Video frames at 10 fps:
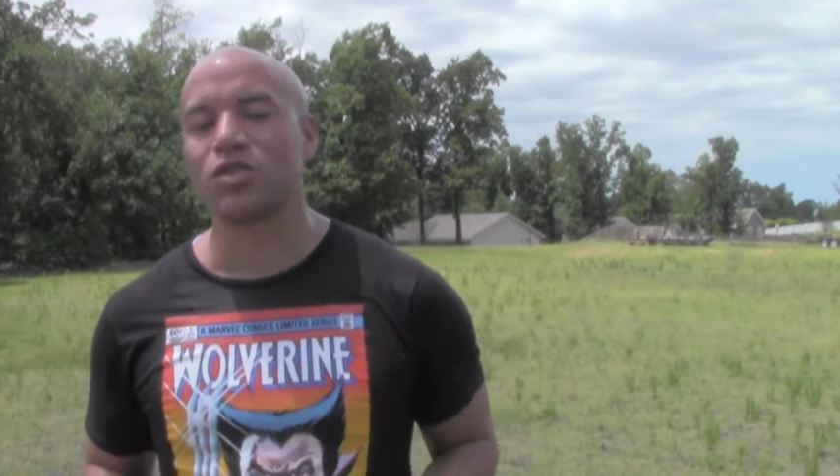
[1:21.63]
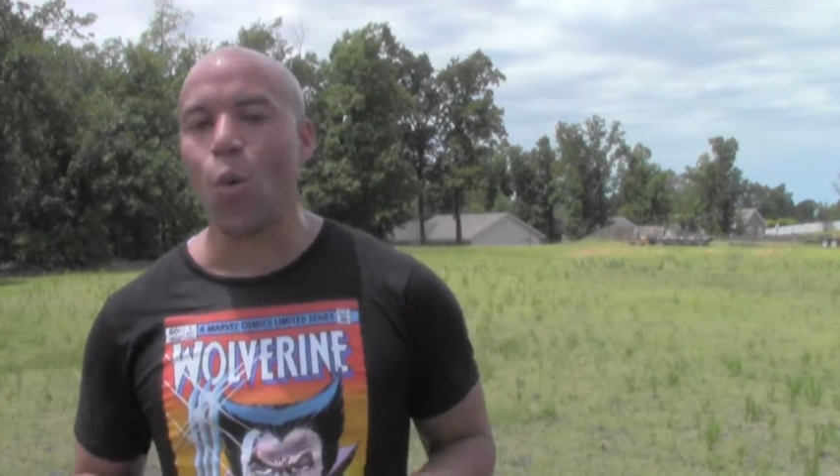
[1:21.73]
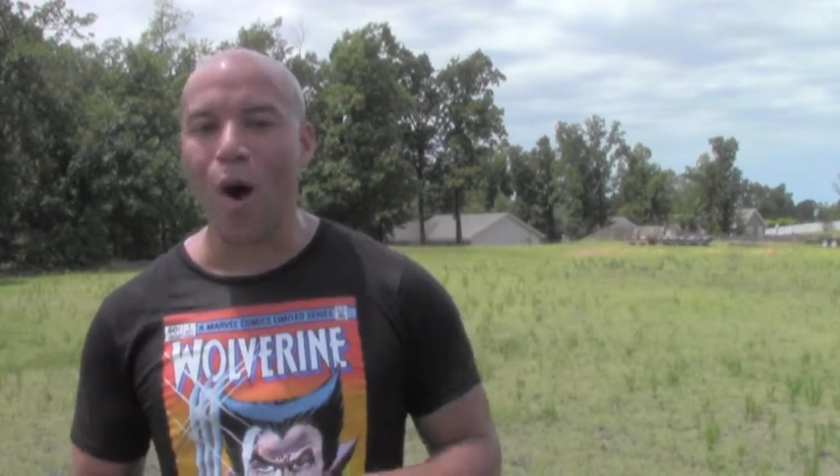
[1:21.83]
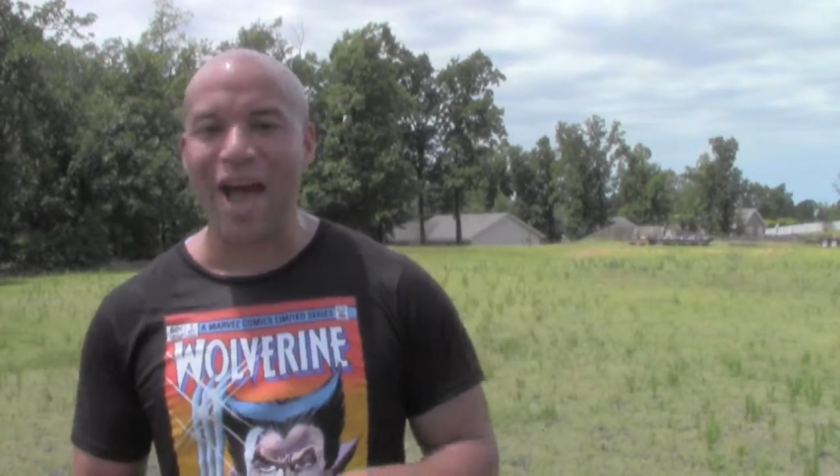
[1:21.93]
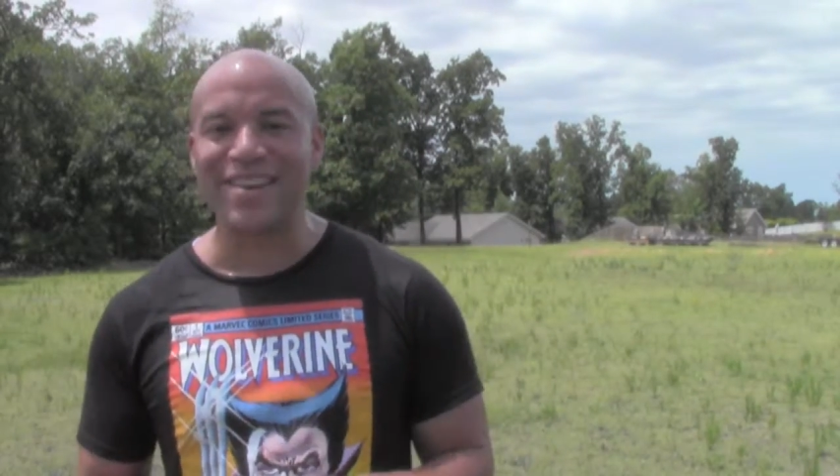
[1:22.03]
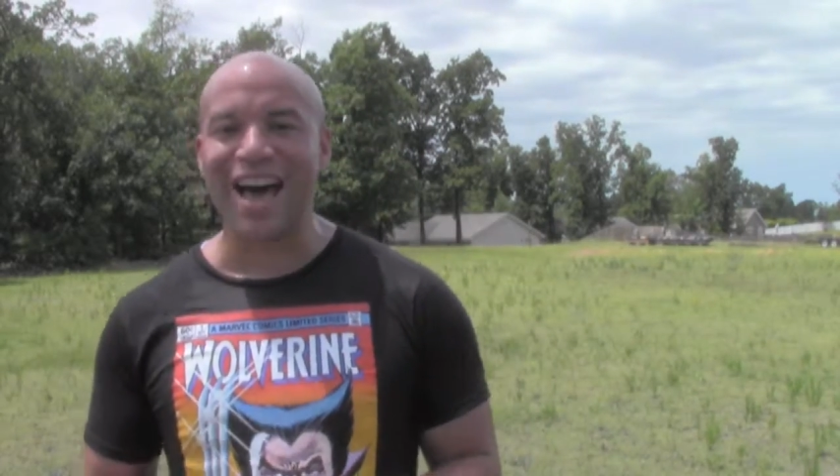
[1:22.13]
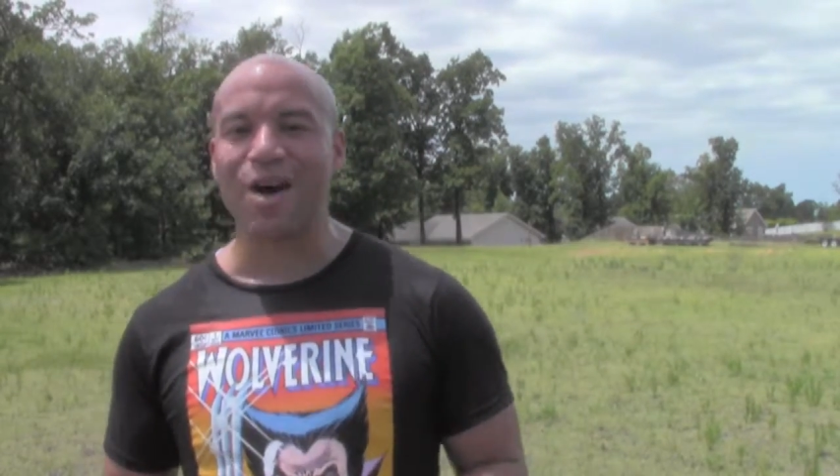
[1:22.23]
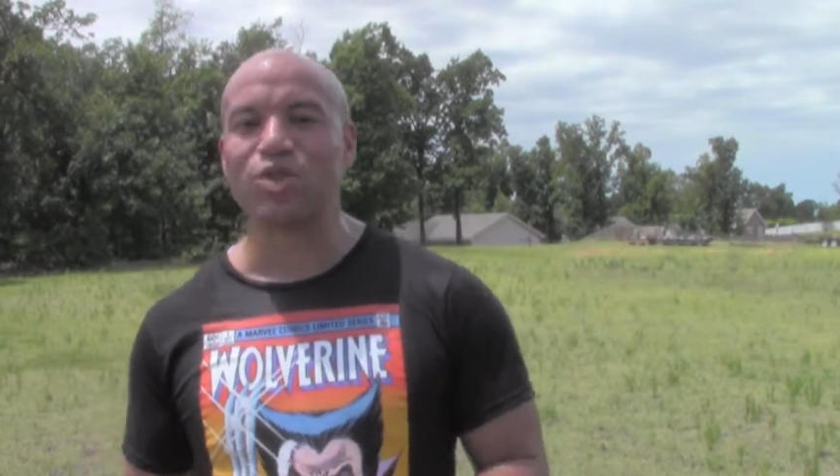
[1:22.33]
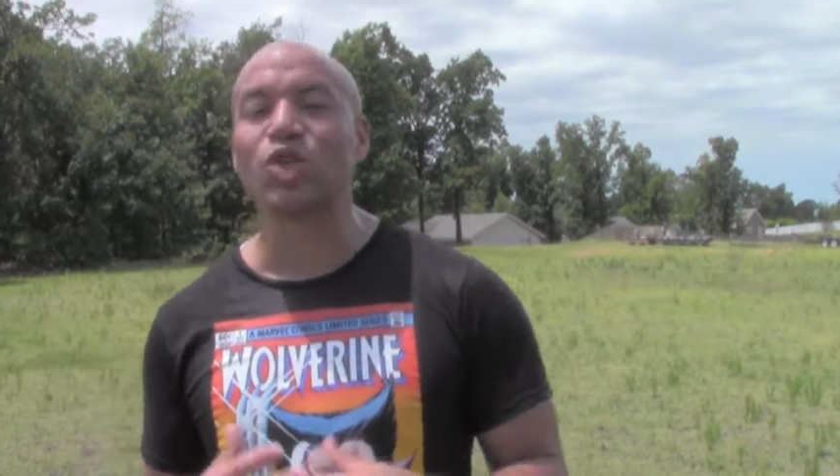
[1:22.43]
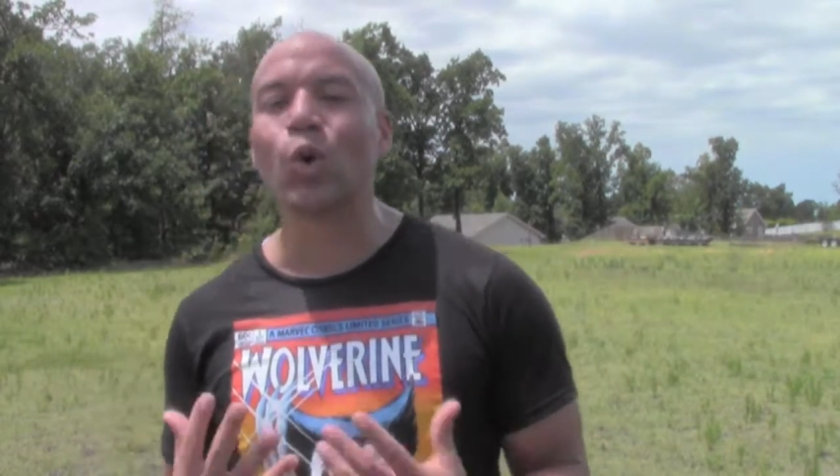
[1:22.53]
to wind
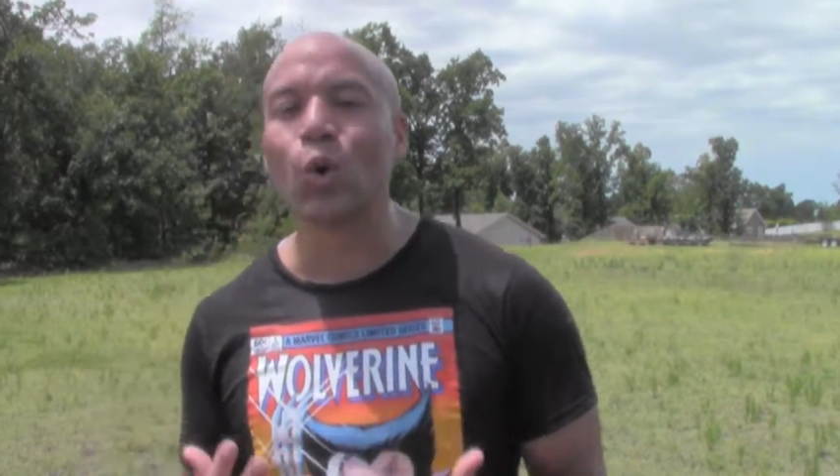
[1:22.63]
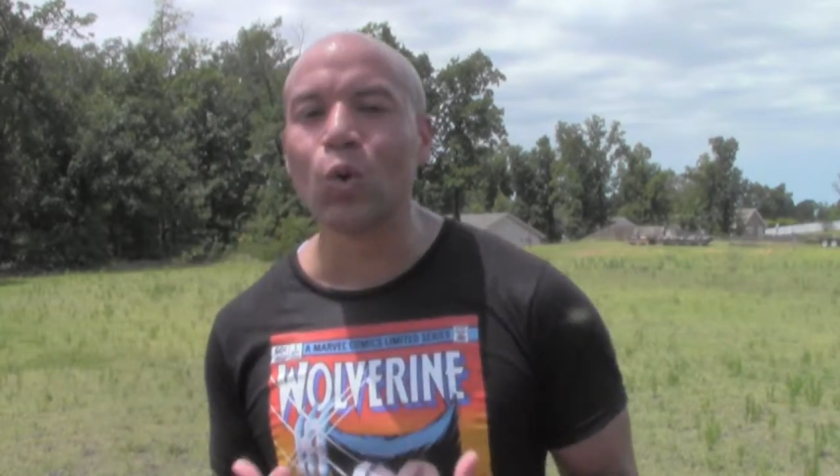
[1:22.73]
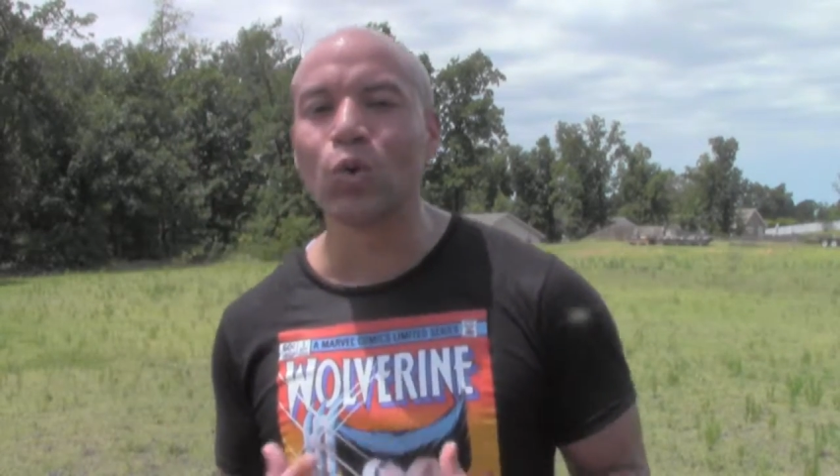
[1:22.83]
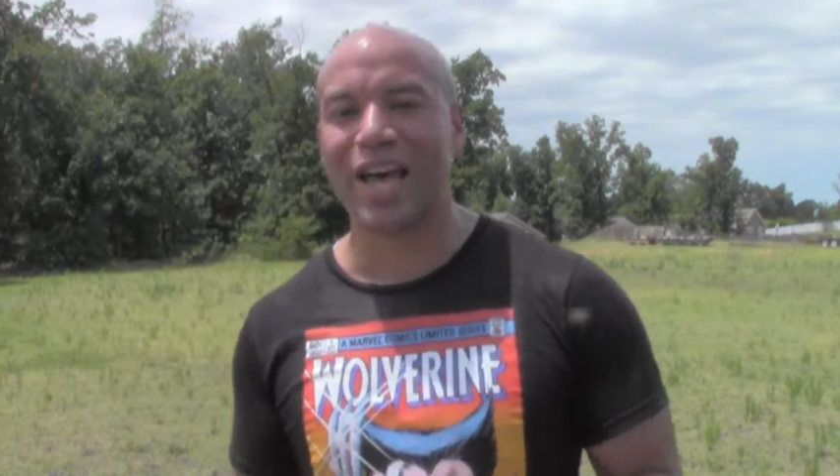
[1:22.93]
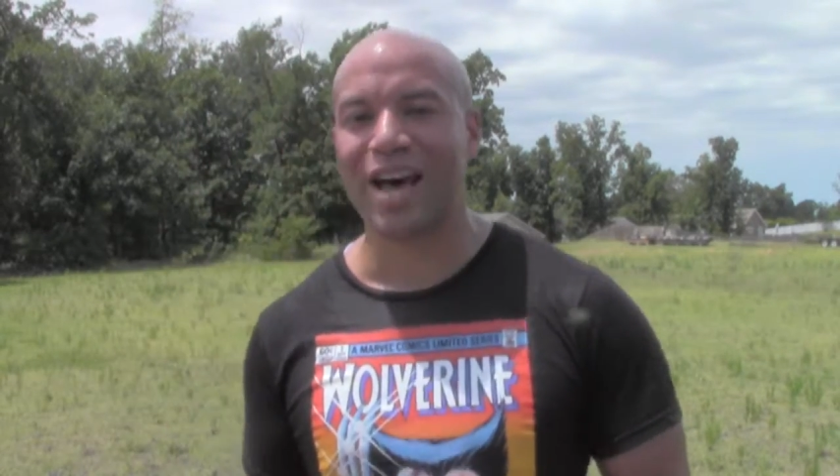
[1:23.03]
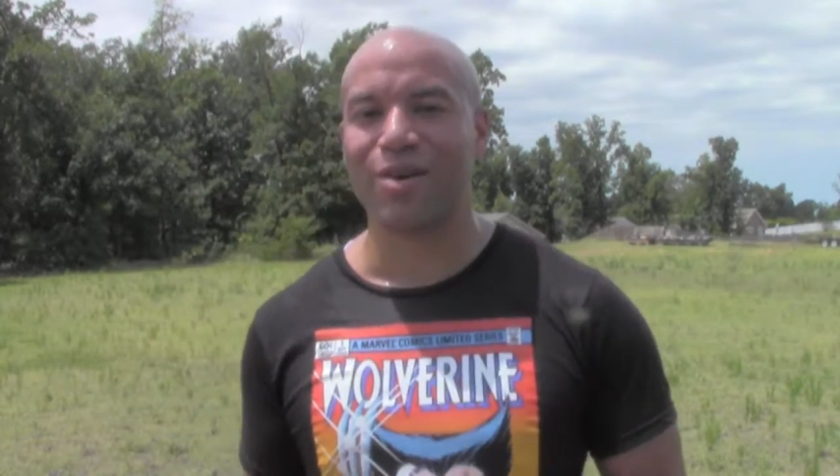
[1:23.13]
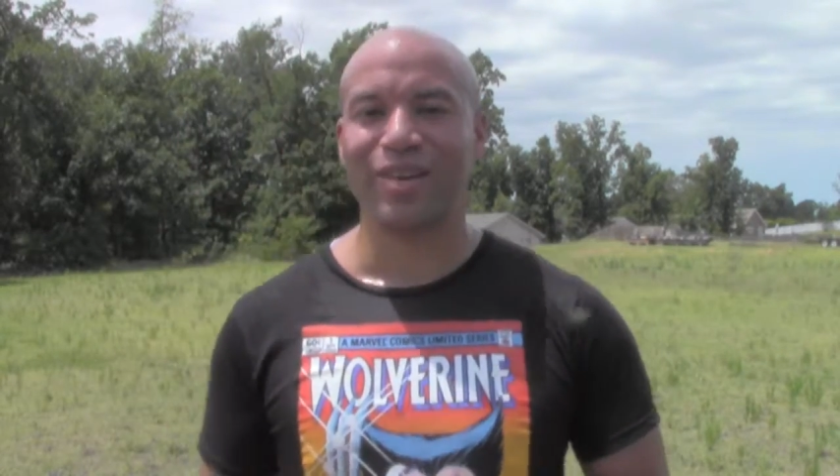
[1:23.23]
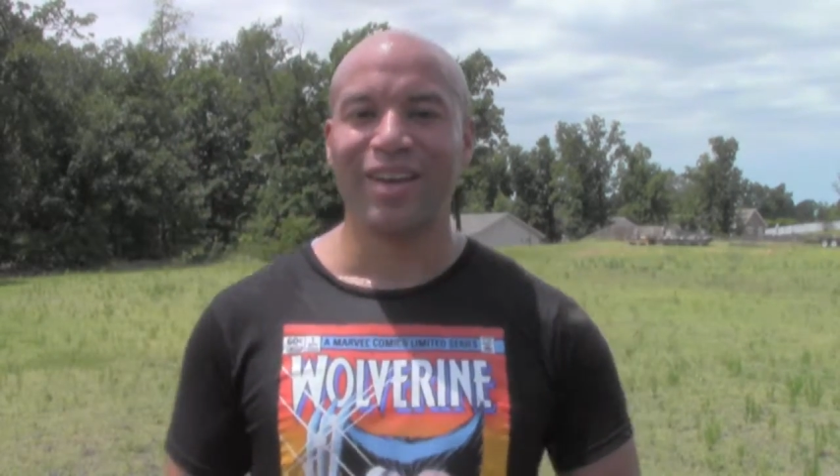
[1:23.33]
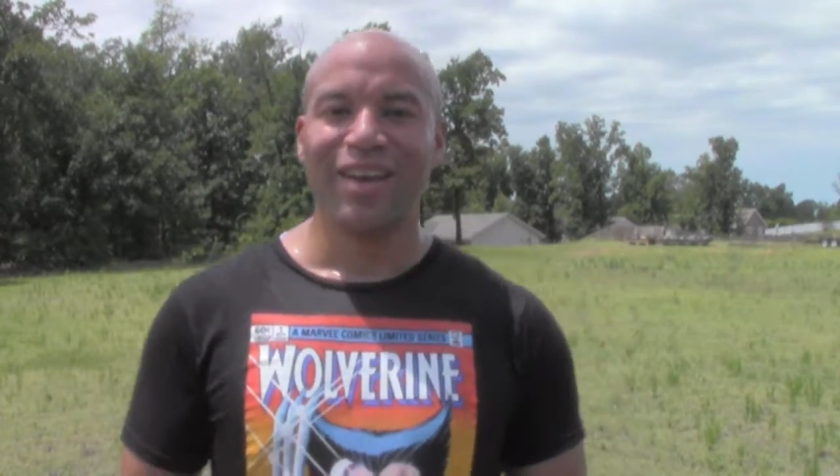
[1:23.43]
down, to cool down.